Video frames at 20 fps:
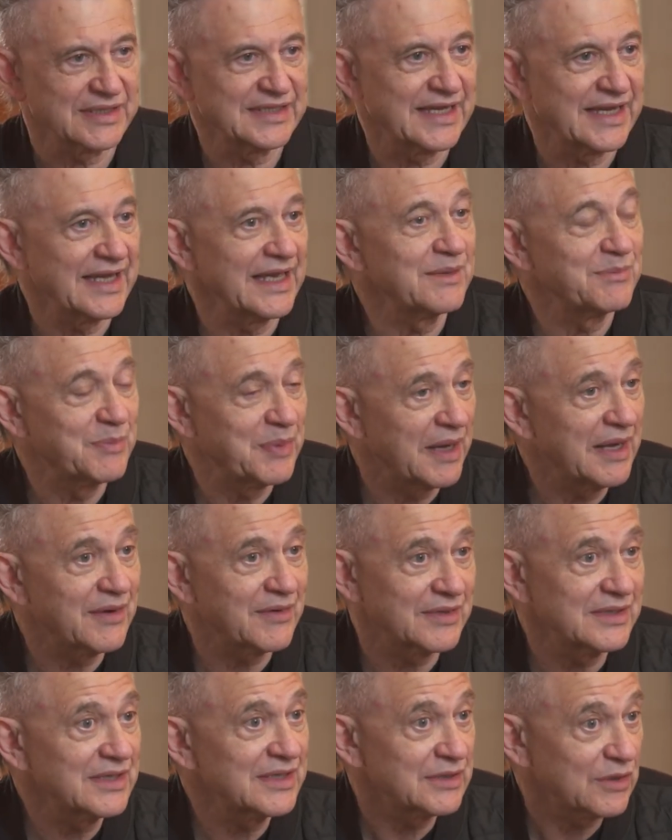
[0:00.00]
They had
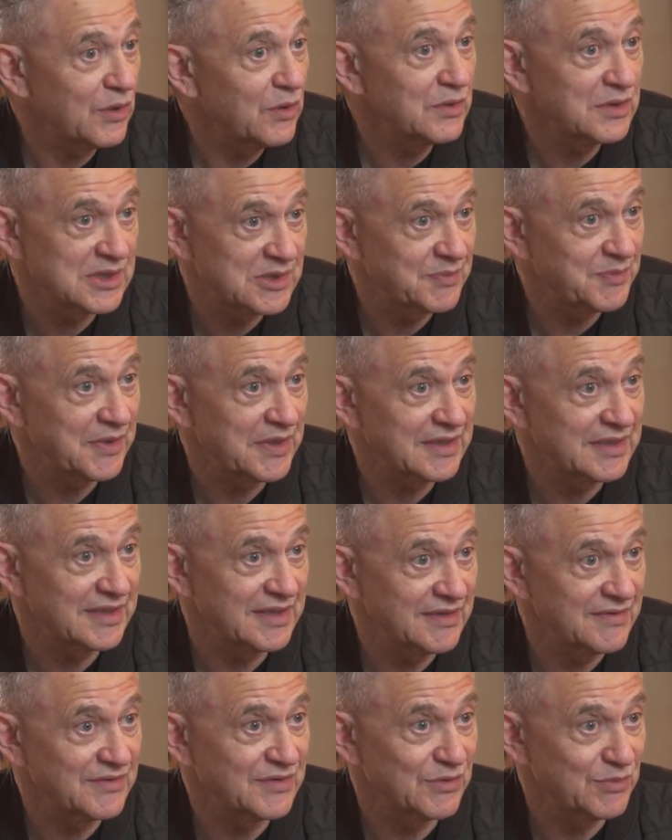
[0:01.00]
power. Now the Holy
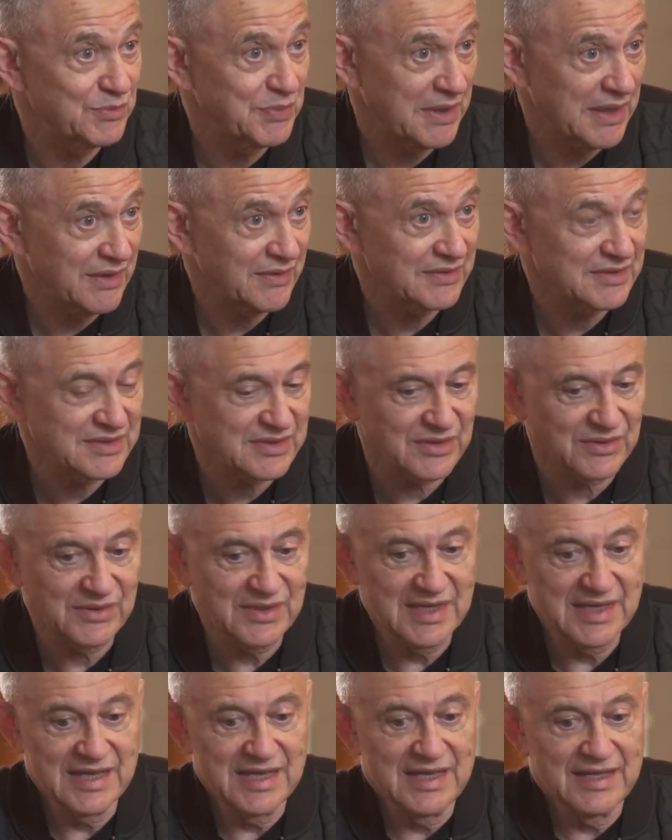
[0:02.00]
Spirit gives you power.
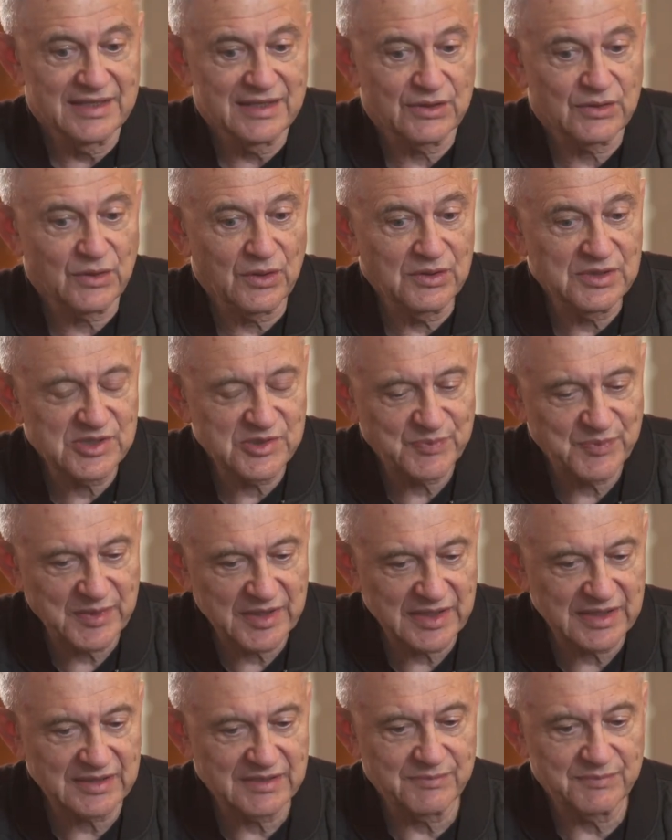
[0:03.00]
So the Holy
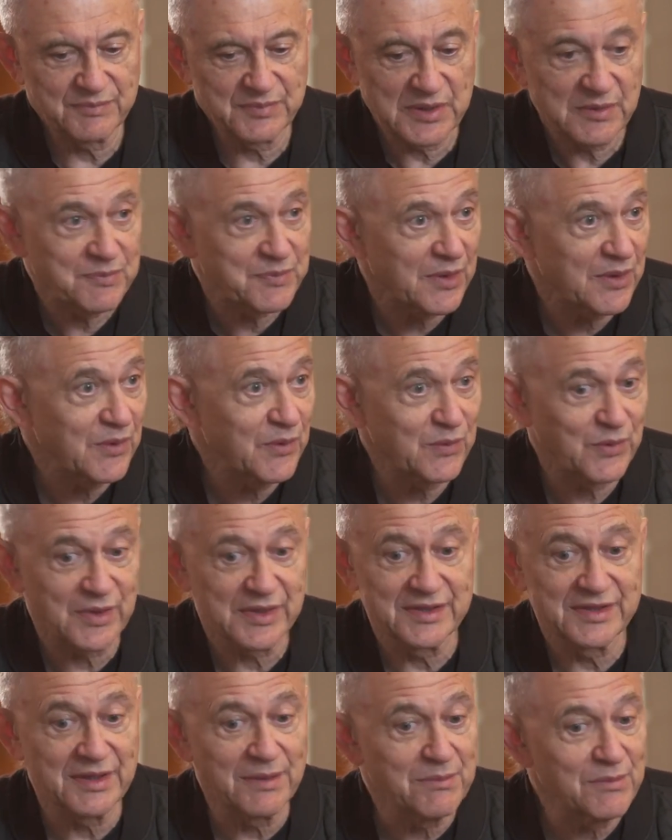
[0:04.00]
Spirit people
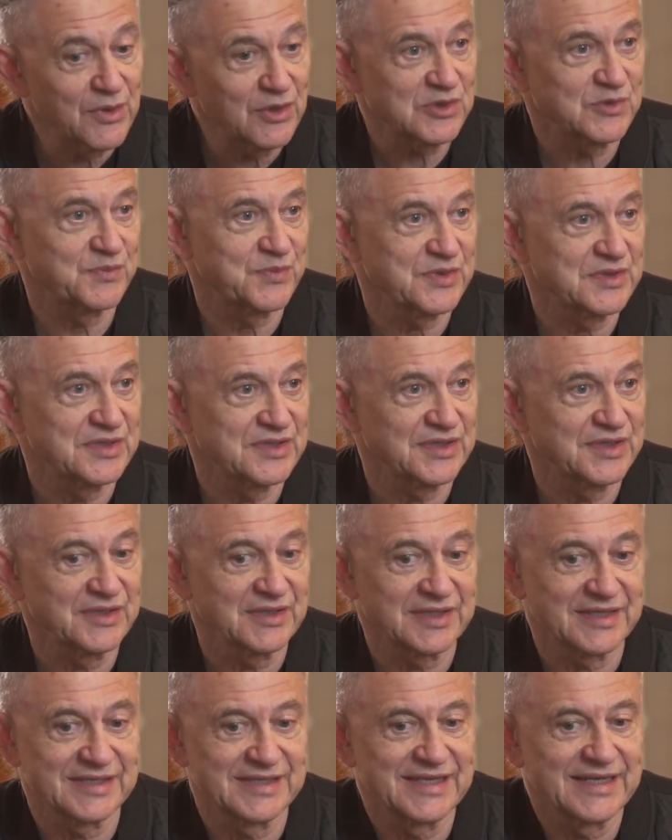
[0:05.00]
were the most
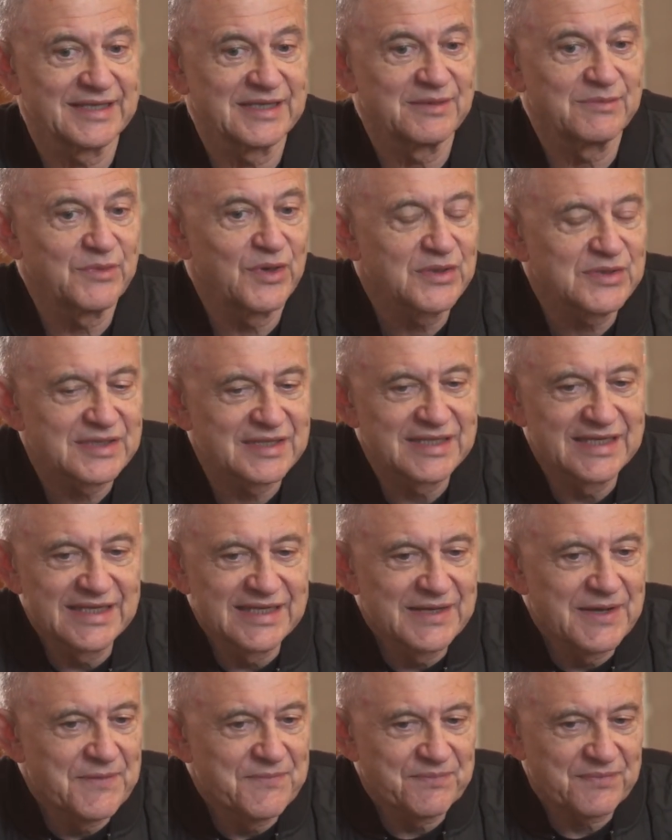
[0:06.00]
persecuted because they're the most
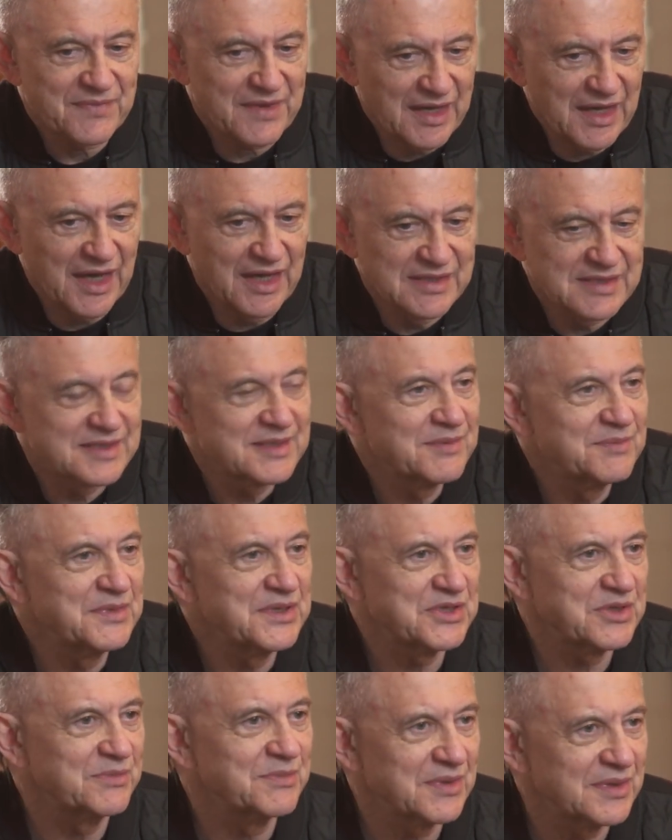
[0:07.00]

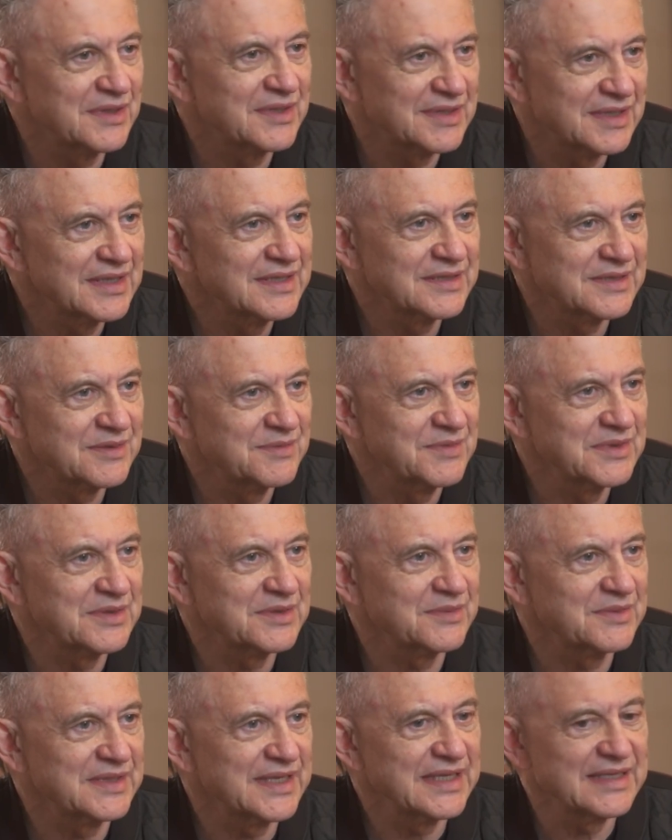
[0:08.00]
unsubmissible.
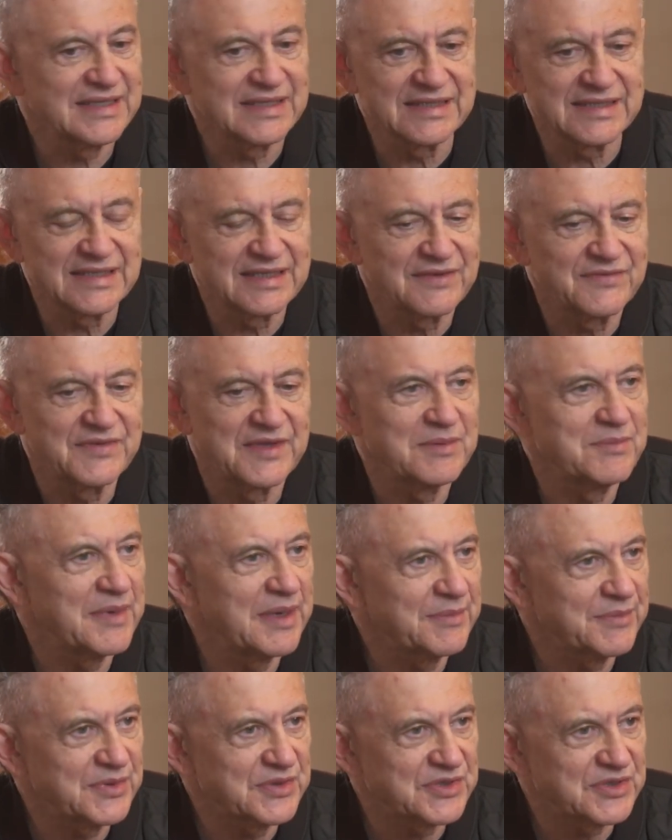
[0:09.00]
They didn't give their
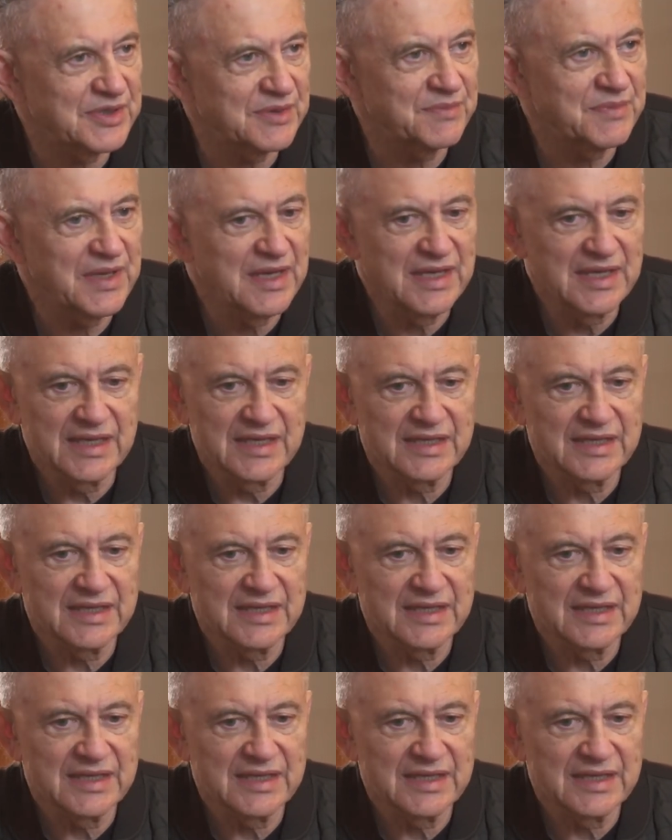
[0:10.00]
membership.